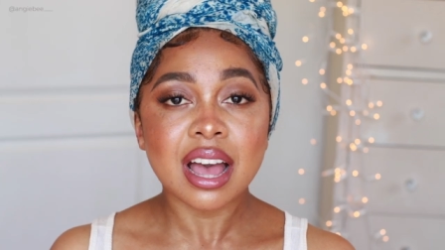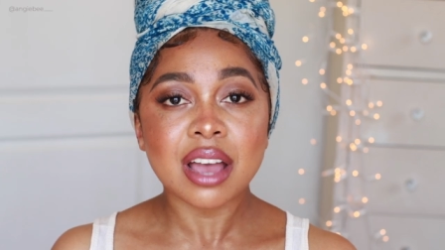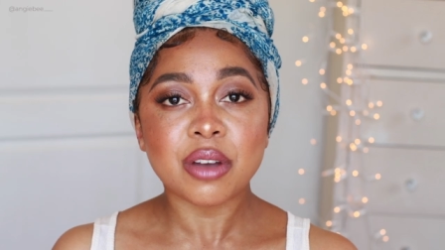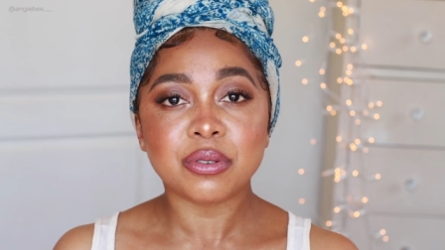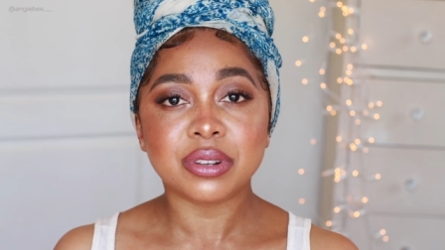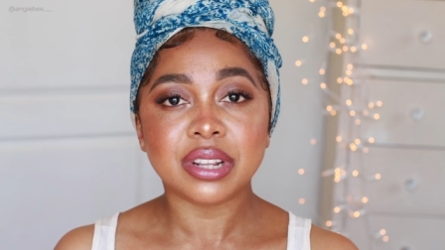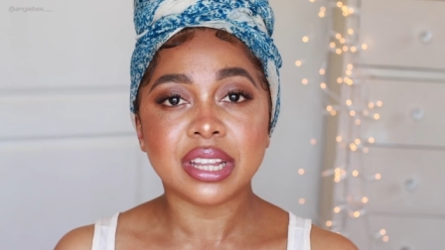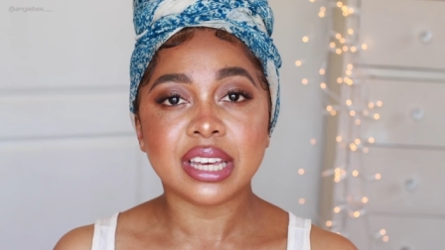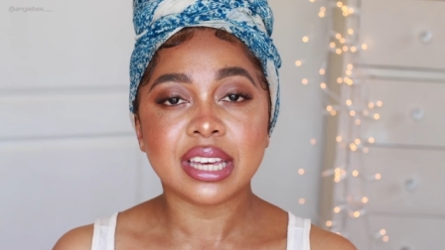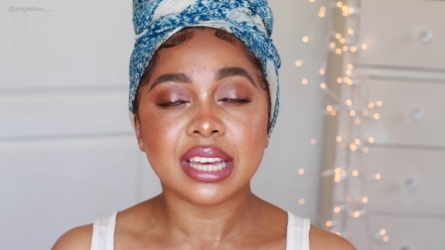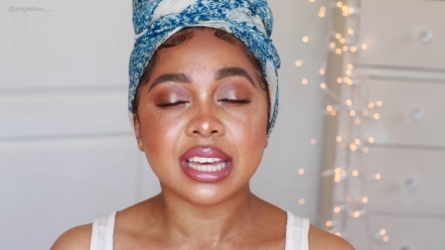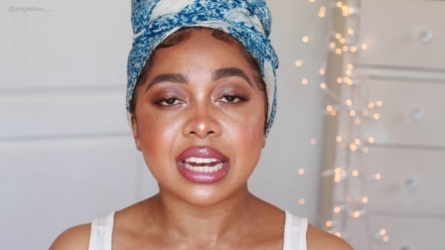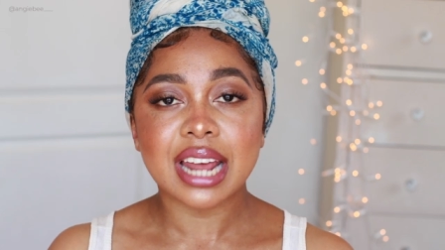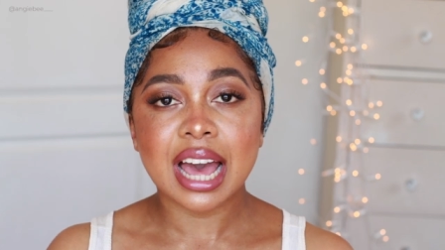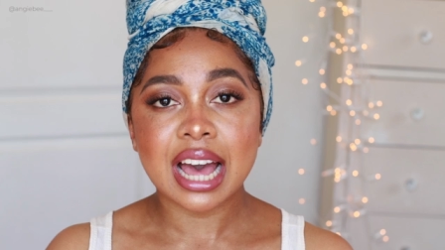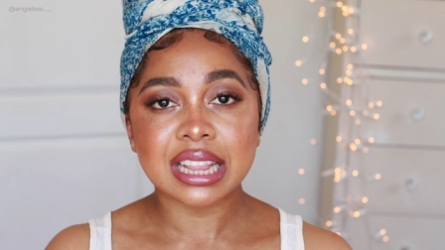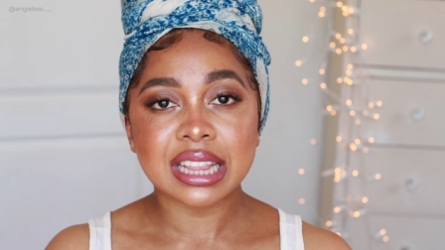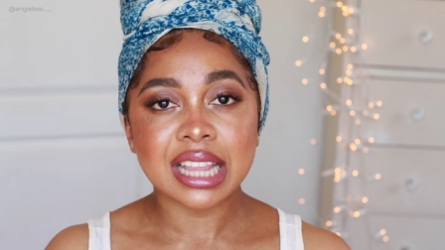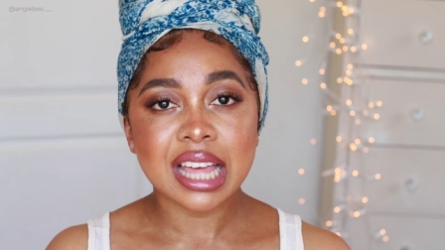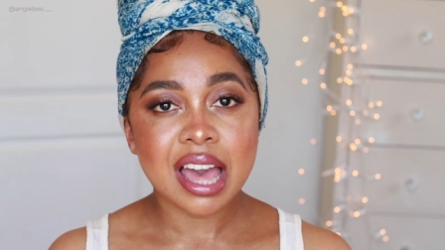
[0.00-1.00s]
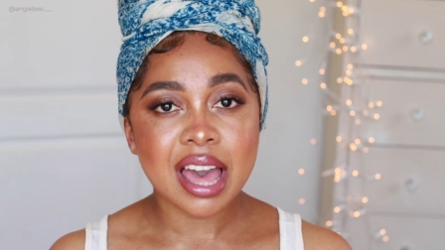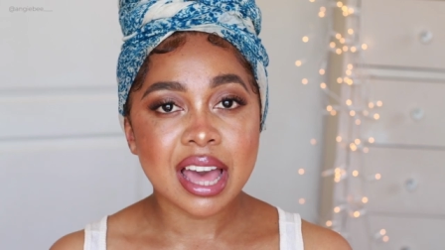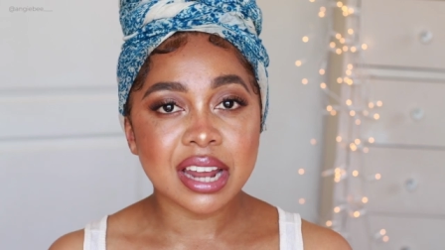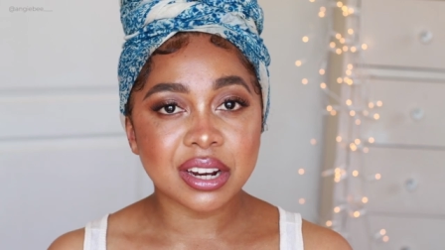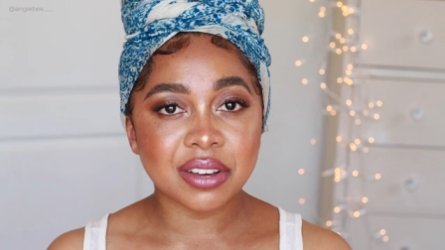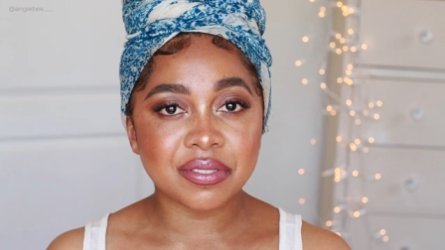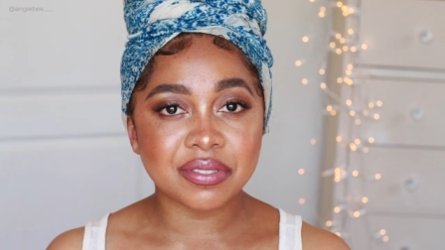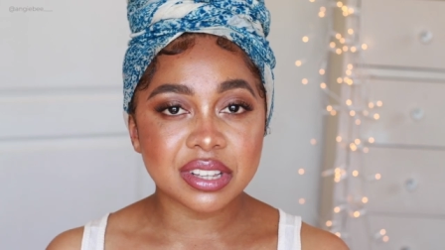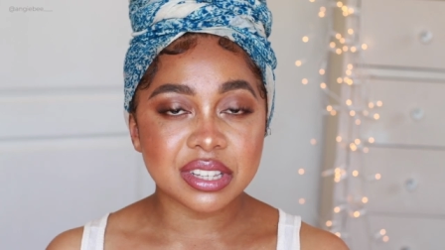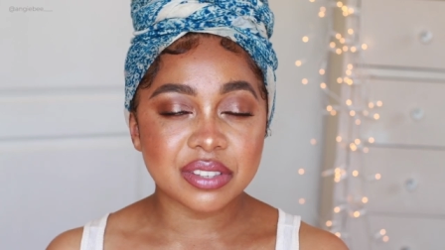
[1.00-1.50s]
I will link it at the
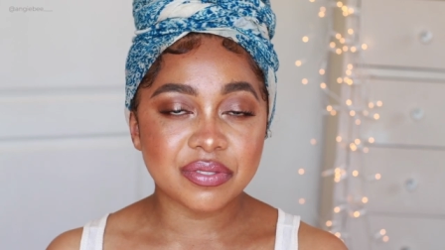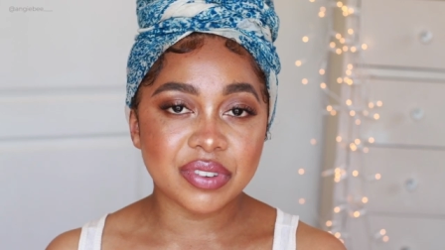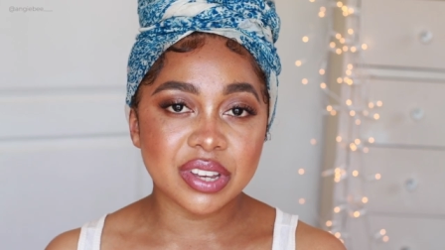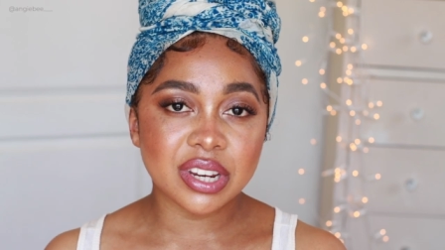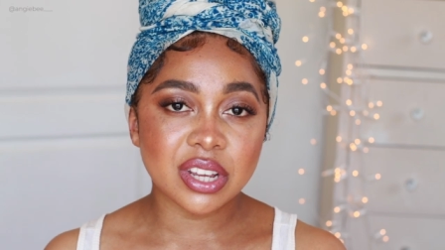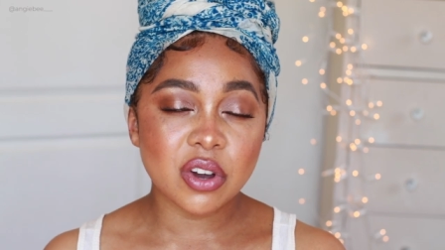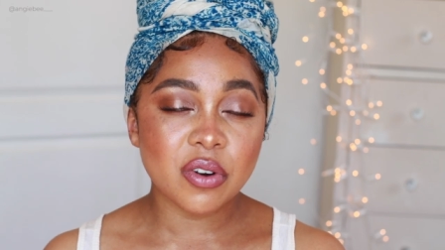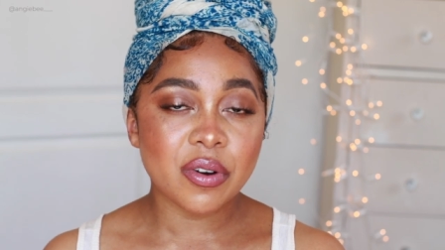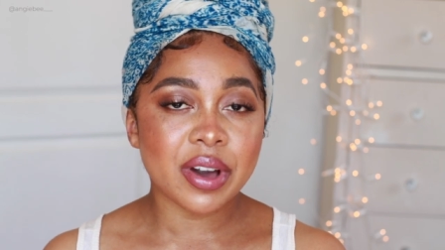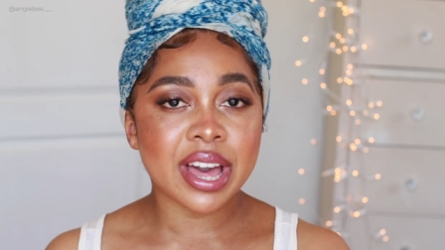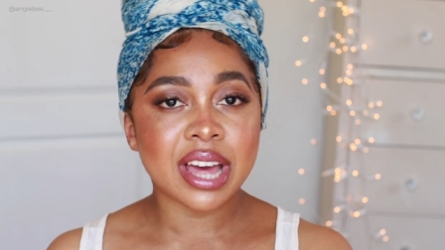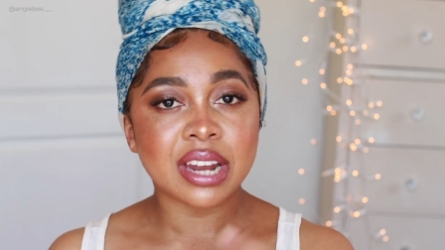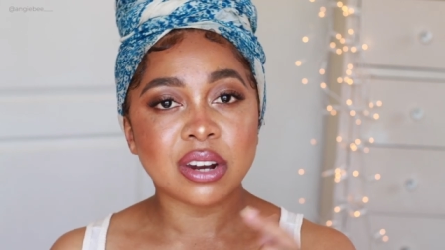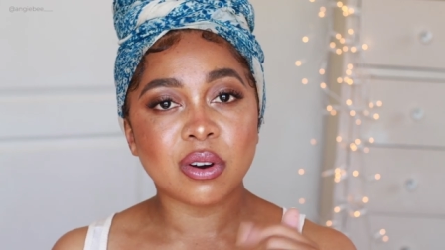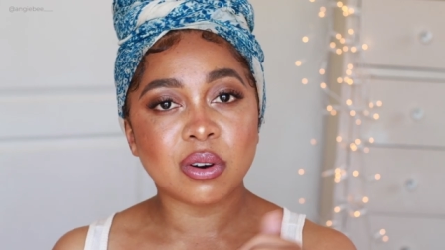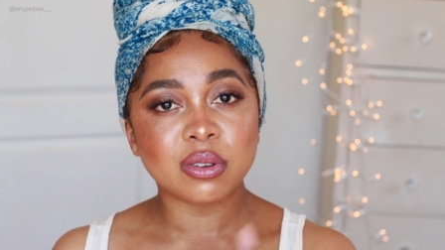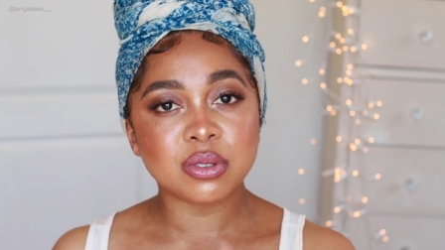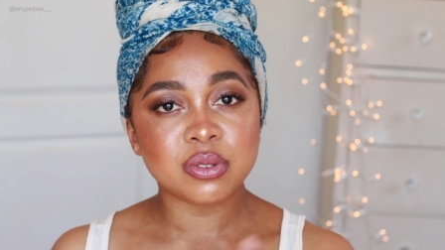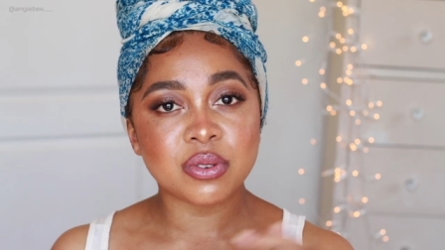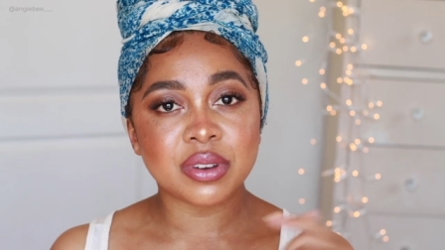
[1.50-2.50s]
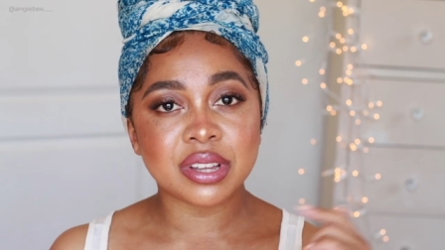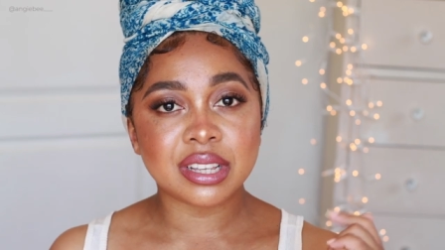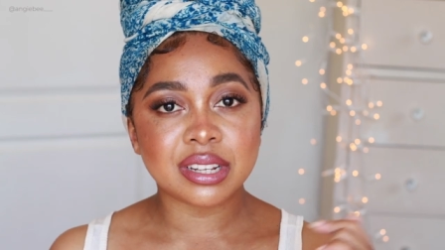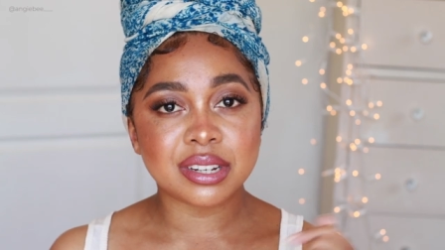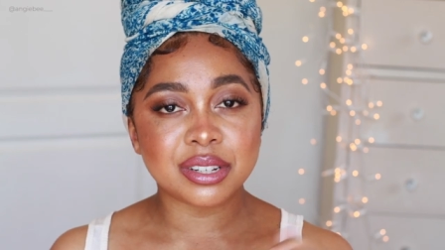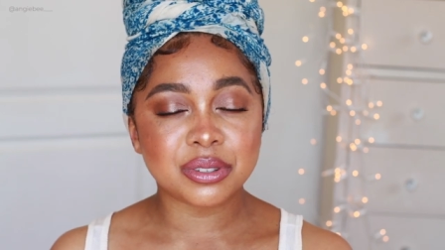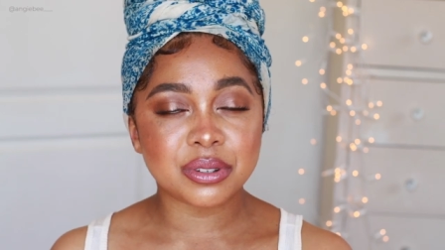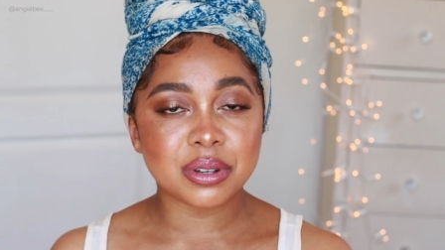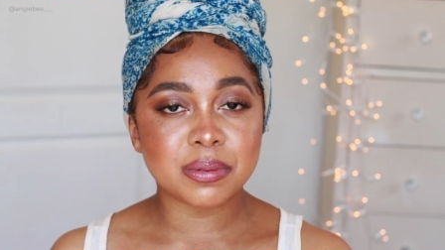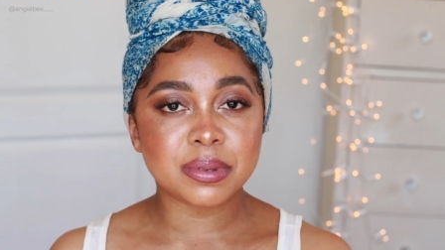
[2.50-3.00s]
end of this video and also in
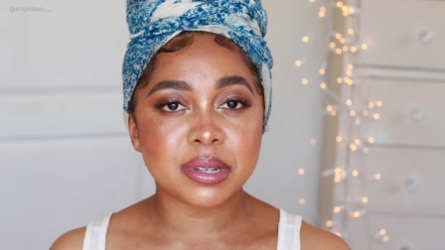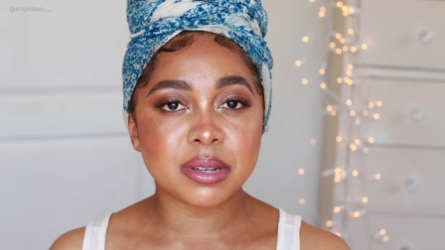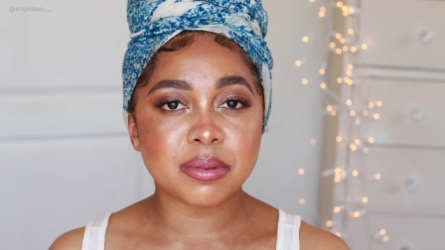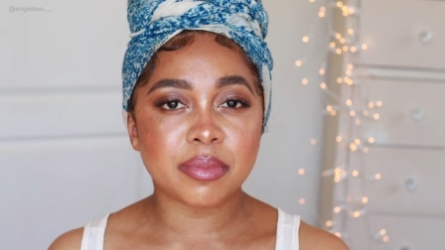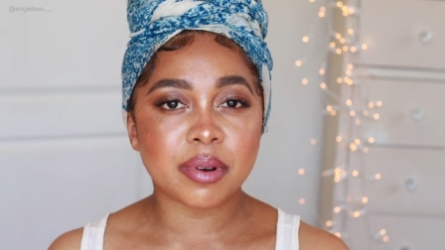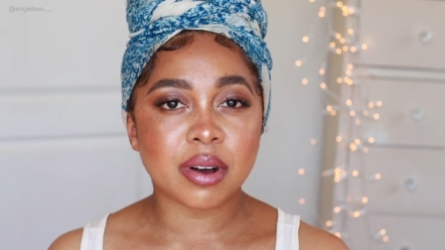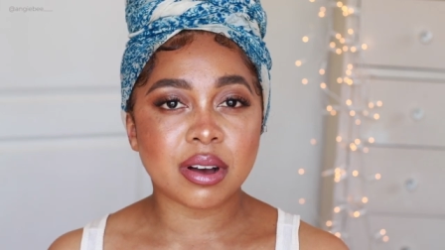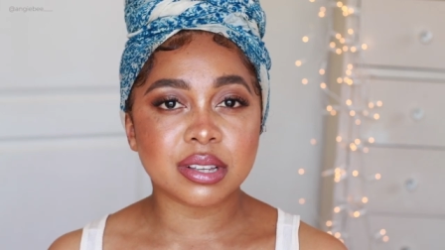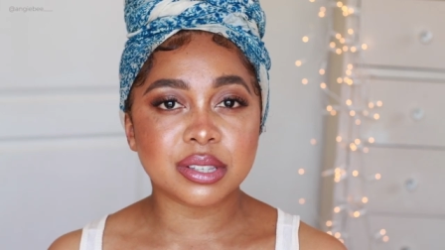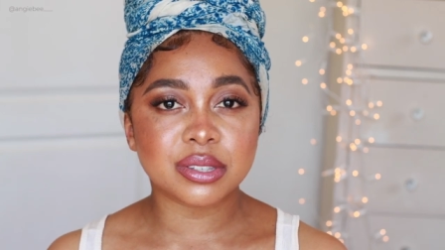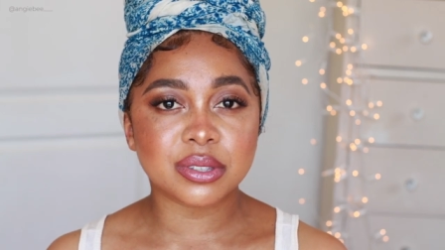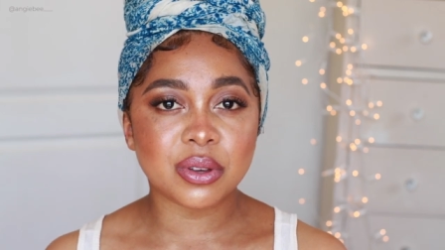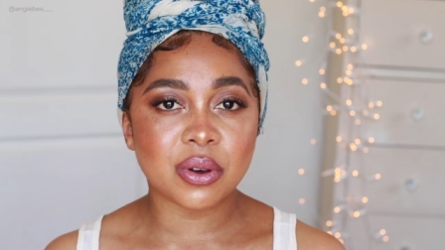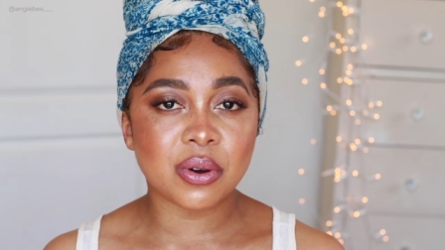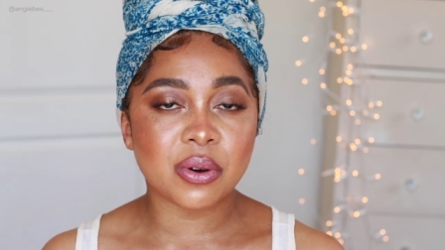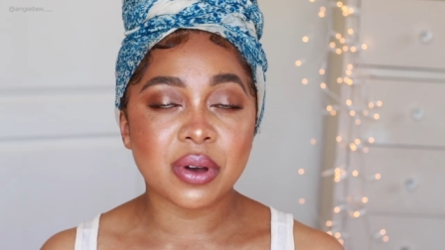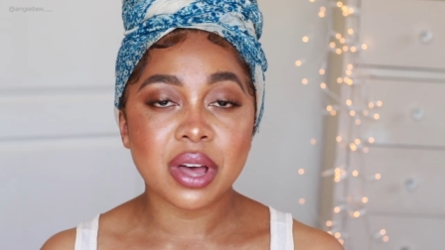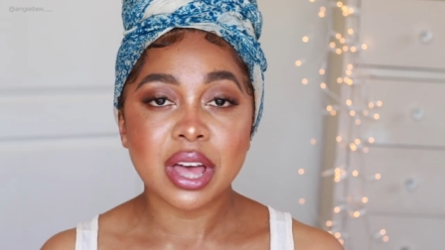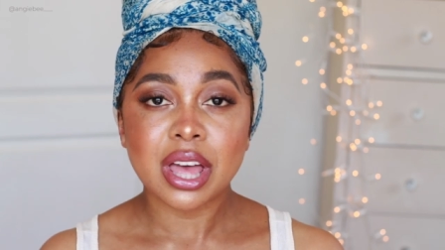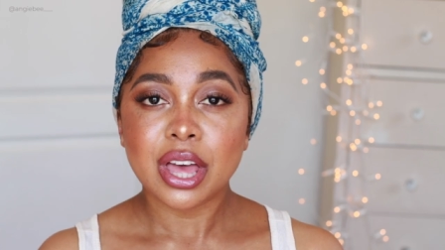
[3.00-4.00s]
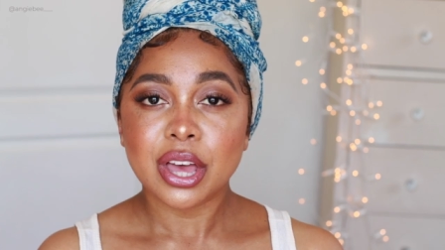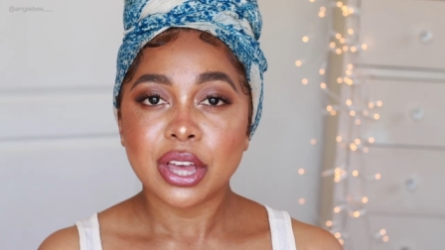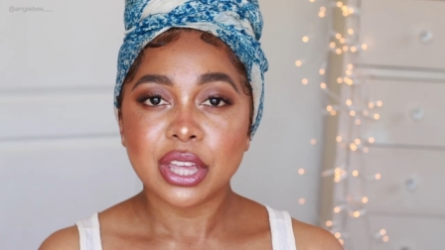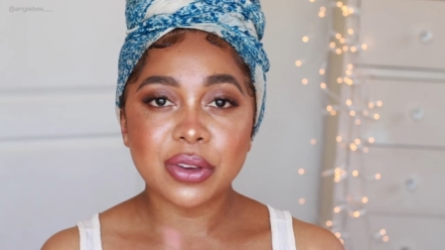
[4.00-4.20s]
the description box so